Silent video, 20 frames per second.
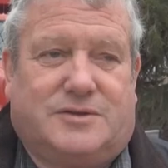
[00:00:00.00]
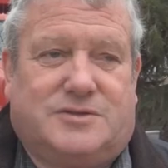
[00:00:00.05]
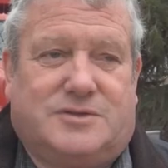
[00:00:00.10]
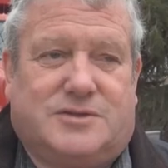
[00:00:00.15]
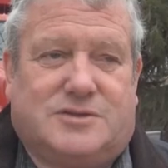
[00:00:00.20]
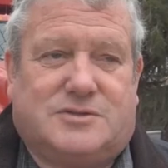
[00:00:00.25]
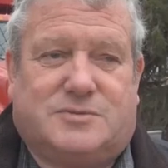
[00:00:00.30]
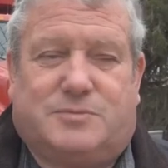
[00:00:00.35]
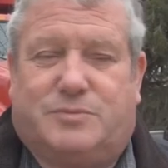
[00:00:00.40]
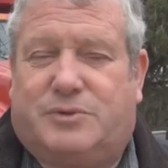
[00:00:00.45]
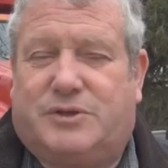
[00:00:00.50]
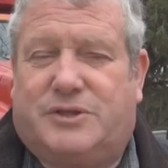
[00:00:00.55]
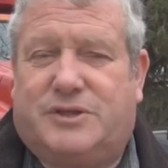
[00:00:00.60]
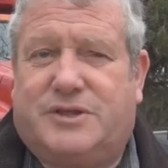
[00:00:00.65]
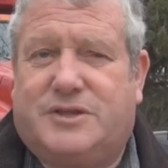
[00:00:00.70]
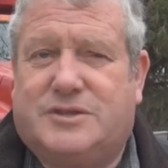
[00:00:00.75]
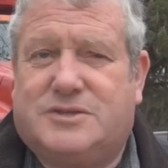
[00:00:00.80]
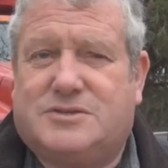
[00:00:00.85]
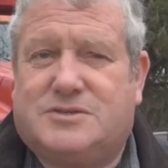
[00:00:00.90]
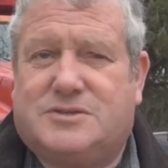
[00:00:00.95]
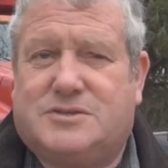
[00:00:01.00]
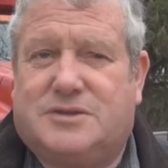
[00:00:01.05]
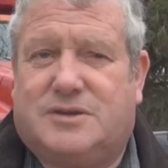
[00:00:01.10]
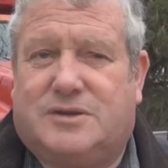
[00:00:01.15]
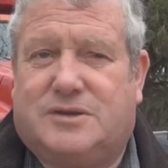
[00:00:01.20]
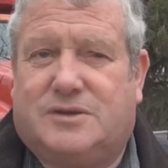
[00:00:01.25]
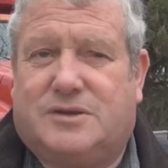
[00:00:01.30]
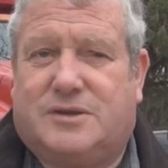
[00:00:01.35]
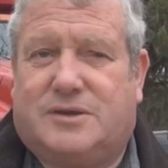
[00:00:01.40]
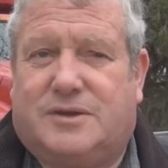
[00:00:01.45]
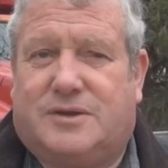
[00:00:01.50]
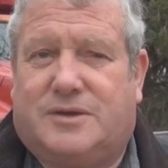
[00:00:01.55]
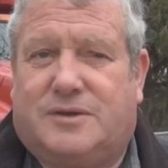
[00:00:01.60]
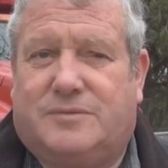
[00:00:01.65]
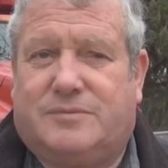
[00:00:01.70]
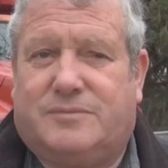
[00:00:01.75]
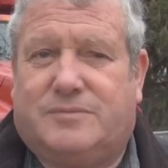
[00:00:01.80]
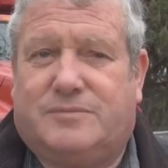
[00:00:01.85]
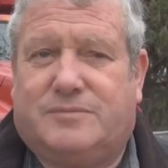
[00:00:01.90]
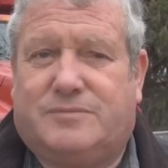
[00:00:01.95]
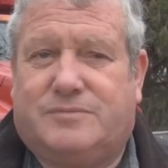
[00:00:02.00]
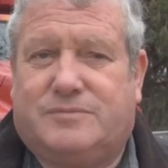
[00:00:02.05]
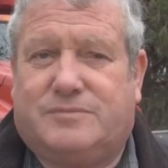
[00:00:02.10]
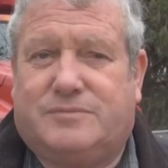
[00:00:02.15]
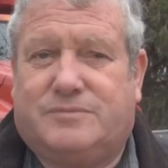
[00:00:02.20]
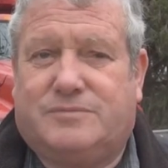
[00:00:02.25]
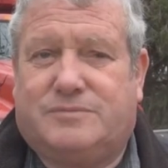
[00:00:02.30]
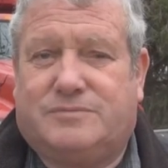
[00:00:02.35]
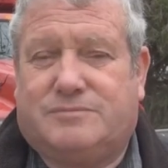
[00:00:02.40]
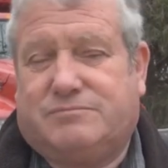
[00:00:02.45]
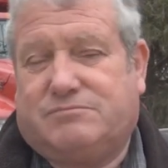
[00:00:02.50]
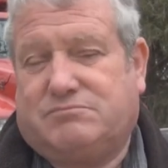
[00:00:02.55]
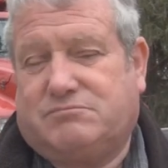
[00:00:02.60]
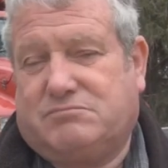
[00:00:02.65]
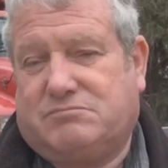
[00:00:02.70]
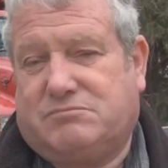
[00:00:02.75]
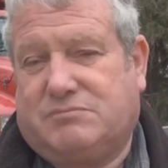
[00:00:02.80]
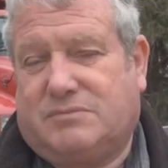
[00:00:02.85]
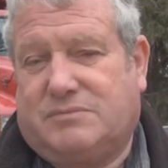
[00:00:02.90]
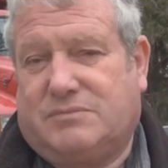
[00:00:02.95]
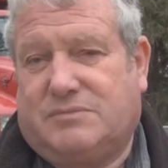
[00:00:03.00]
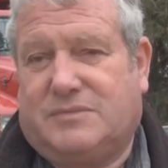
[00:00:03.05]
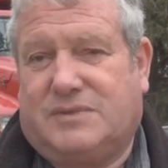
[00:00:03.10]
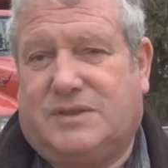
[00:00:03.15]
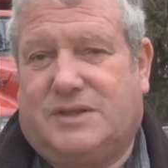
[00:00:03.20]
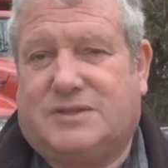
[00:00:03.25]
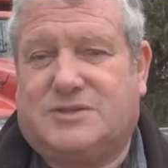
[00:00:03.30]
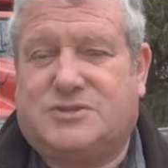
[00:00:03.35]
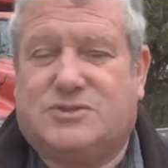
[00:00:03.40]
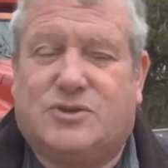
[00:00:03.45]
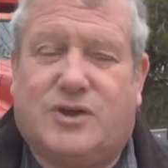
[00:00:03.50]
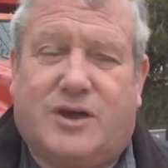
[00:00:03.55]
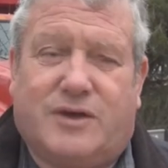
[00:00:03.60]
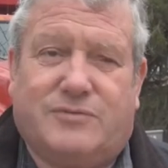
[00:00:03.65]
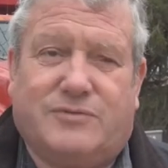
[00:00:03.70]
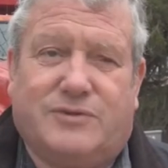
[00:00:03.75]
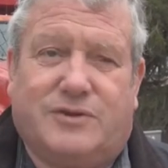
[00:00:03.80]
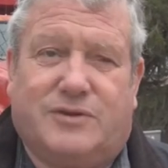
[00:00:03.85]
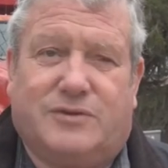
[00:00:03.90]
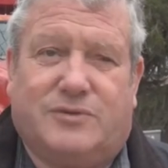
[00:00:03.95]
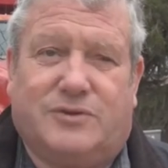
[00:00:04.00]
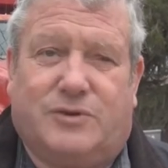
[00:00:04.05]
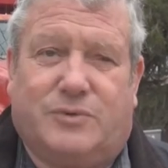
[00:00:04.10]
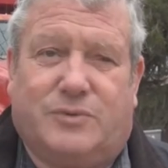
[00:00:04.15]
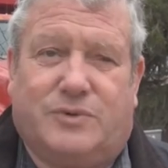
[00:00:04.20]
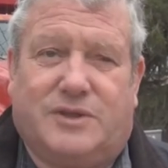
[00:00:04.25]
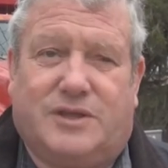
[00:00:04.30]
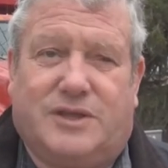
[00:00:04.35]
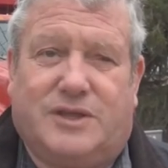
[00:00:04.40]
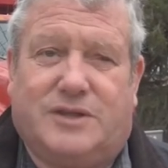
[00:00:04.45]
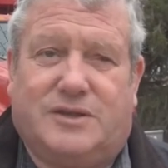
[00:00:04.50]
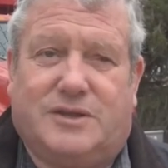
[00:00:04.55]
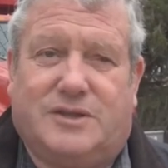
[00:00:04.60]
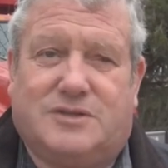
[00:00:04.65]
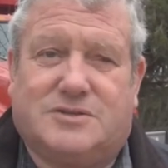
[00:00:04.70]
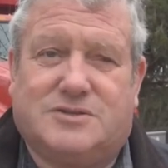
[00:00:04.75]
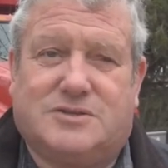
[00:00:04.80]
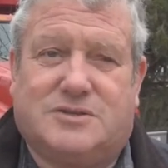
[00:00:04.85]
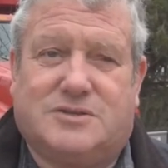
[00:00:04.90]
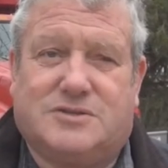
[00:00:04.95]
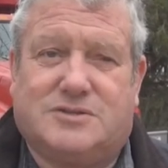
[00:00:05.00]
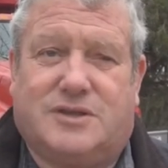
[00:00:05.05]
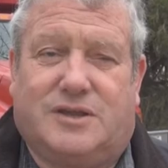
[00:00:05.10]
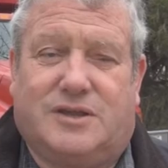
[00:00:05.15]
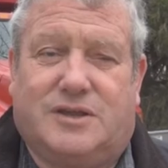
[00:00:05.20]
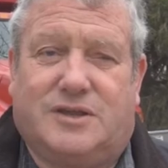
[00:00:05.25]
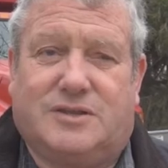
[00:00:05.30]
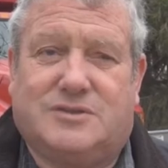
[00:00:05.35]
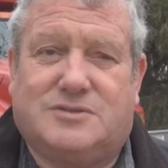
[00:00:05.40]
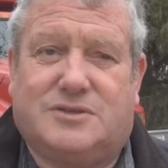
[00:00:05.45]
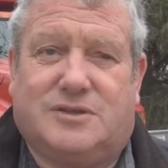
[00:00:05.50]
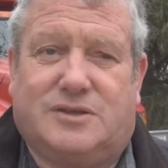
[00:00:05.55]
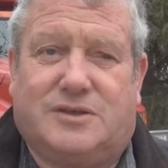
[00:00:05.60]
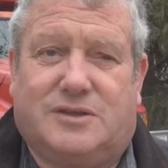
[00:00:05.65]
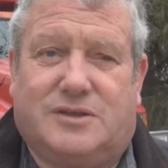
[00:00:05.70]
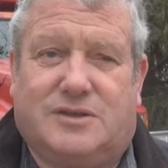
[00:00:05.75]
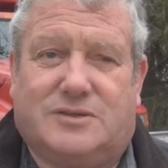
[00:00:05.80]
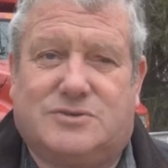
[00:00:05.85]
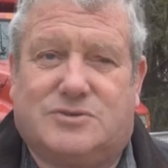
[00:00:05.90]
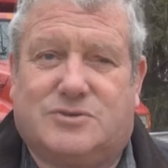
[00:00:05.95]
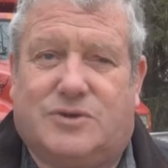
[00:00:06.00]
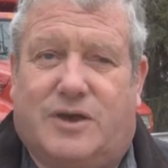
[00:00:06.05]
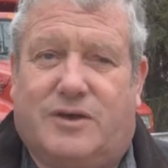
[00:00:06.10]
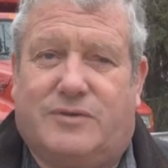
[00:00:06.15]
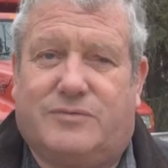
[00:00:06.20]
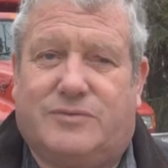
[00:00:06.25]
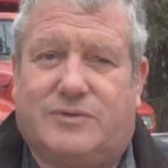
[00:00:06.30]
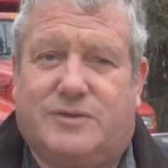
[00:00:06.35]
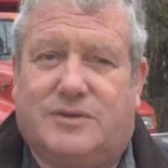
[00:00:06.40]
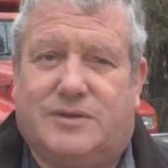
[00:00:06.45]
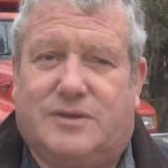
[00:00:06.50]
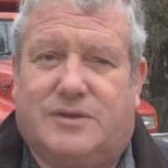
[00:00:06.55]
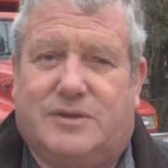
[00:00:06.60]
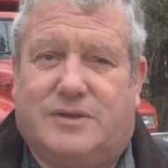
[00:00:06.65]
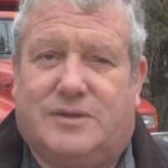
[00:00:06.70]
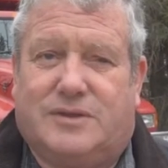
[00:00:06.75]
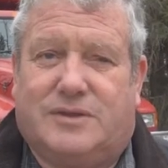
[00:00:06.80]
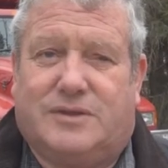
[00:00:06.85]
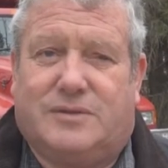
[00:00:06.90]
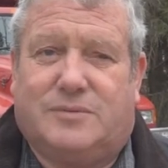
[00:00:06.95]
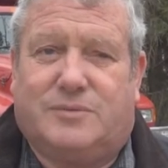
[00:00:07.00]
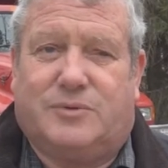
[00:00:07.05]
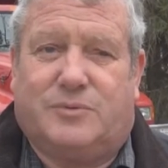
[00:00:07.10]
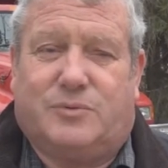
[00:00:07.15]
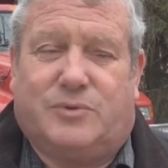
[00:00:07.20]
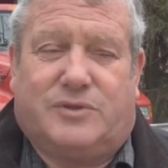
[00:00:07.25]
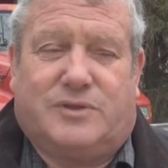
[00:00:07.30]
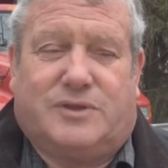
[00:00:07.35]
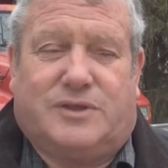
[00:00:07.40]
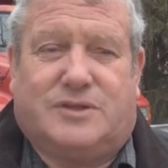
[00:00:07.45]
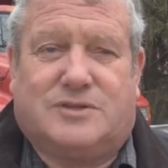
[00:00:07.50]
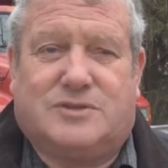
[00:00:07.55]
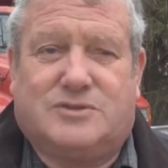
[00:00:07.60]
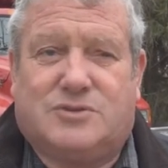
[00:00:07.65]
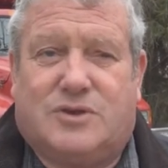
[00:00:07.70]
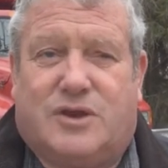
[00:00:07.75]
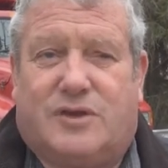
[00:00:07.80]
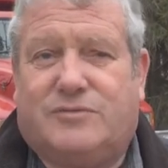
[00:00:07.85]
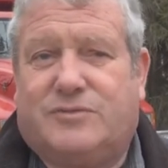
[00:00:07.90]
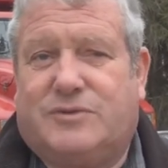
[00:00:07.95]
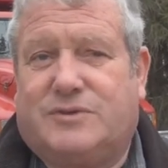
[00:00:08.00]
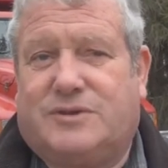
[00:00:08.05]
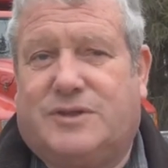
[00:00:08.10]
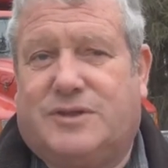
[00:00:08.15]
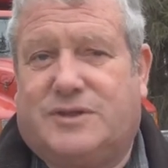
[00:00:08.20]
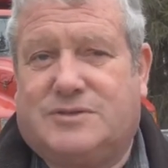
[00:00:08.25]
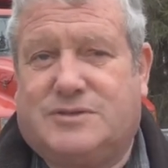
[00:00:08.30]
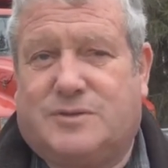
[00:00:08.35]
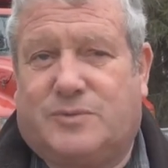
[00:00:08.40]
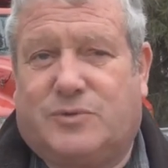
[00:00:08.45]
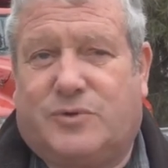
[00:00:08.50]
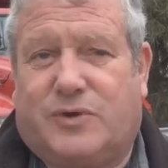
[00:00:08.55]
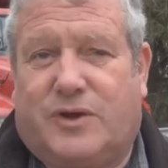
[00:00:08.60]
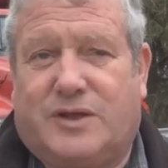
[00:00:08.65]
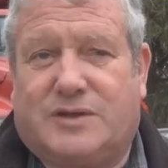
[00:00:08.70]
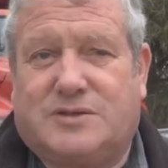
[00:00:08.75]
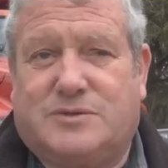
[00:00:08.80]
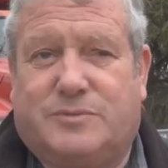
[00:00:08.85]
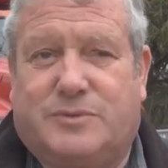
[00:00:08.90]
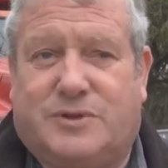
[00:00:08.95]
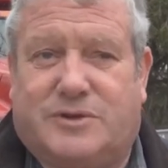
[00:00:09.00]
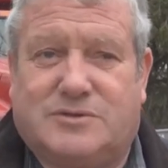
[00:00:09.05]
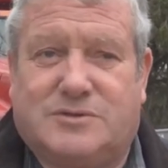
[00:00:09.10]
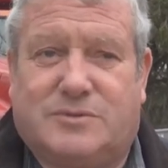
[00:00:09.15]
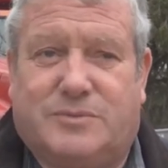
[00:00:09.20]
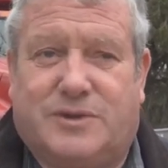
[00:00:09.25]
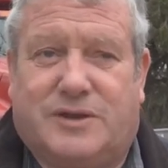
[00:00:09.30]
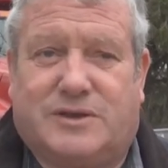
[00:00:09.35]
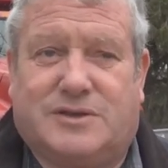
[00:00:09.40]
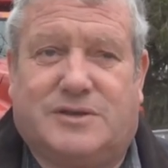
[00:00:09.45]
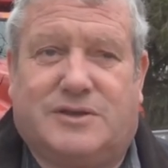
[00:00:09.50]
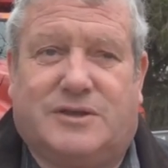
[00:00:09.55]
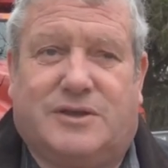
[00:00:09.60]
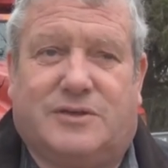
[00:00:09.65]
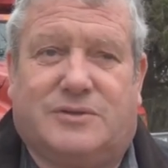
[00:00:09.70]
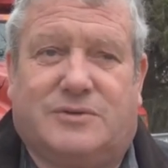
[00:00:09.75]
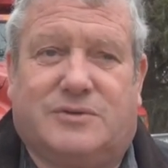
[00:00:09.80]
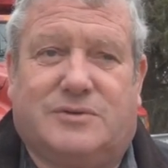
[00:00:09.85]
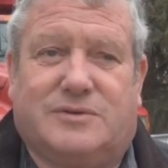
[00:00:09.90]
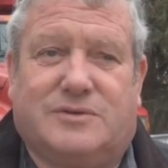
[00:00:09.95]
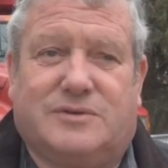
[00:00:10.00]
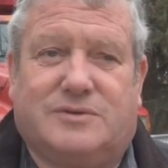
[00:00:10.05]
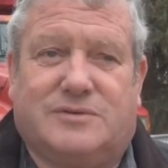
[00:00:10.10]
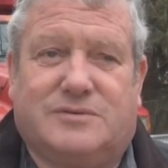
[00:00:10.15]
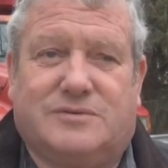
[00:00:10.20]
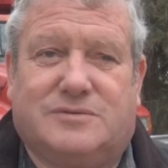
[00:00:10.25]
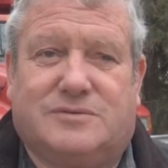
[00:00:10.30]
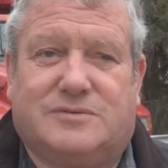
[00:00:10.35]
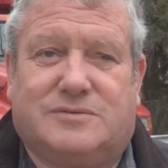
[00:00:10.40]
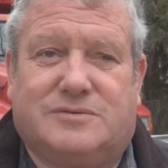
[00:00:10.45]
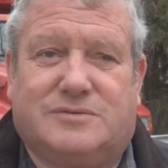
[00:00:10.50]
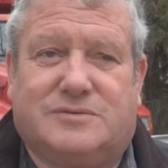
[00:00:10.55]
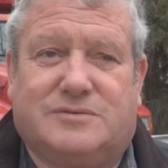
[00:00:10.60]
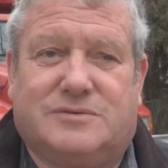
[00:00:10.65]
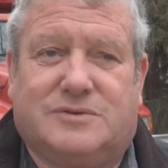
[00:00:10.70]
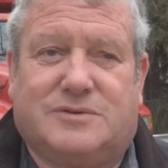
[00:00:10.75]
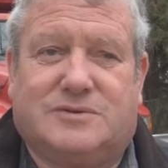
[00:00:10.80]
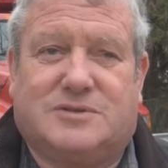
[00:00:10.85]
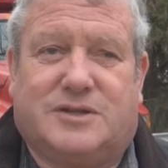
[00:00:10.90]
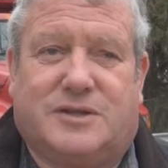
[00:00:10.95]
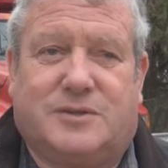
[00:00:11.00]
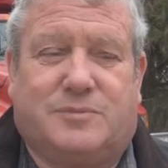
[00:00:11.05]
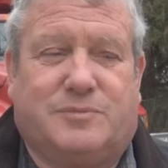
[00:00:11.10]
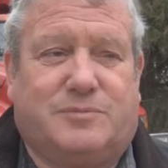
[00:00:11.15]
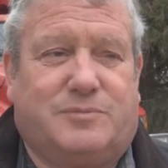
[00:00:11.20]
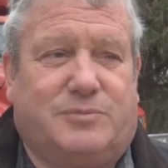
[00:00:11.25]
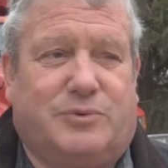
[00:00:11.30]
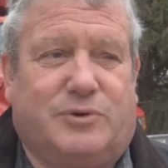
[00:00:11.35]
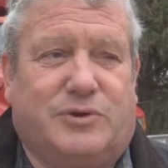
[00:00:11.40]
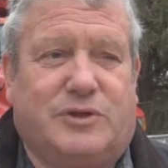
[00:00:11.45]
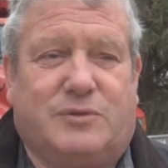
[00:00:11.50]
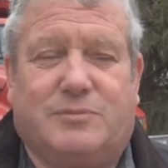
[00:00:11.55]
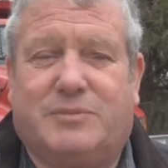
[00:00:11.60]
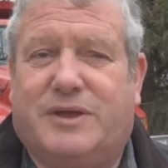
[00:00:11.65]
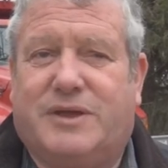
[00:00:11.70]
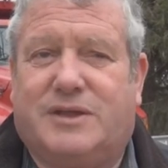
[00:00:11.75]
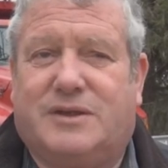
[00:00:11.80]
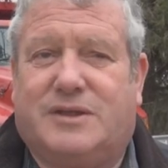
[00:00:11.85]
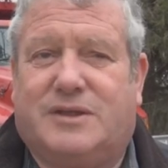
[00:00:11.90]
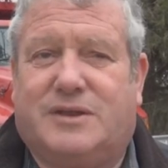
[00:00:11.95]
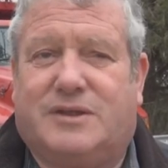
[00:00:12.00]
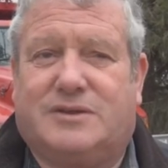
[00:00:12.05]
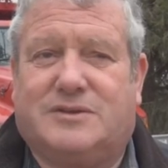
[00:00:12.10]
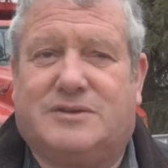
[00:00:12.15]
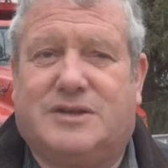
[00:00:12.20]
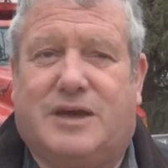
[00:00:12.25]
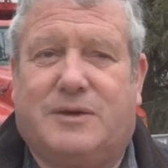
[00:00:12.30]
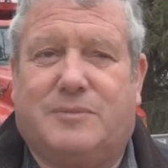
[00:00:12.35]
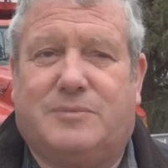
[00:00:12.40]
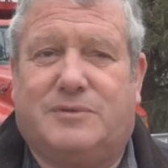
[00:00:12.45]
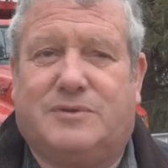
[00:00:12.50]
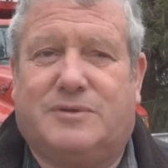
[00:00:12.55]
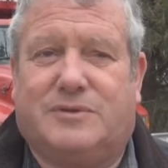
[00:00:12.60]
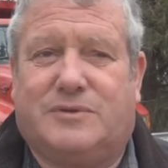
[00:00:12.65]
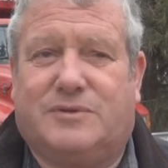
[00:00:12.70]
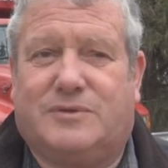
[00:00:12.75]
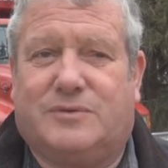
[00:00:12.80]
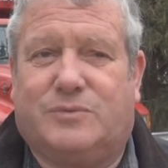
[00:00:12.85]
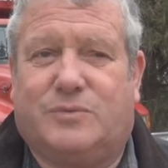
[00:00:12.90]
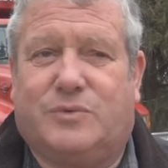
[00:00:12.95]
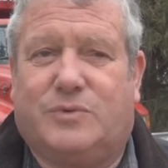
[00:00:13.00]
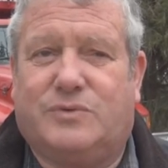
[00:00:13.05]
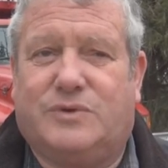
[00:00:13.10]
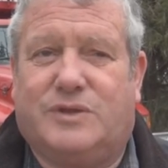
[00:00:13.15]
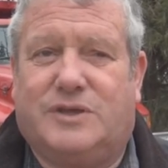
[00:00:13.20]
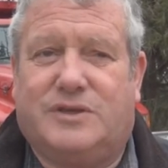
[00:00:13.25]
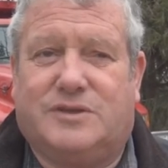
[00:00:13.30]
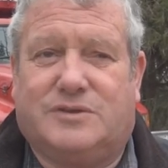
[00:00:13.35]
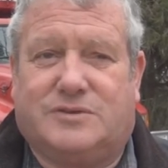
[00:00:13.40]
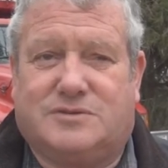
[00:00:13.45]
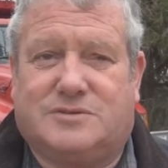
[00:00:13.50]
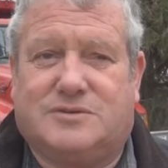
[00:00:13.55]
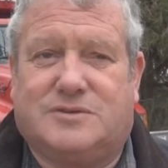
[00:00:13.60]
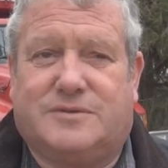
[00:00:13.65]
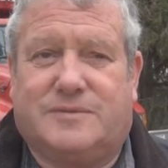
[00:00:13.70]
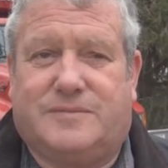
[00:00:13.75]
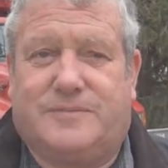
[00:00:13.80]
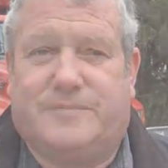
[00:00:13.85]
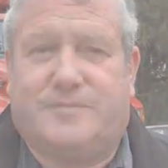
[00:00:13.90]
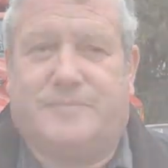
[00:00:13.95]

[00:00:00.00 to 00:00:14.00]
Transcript: It just bleeds, um, gets soft, you know, when the heat hits it, the sun hits it, it gets soft. But with it getting soft, it takes them cracks and melts them back together. and It's like putting a Band-Aid on top and the wound heals.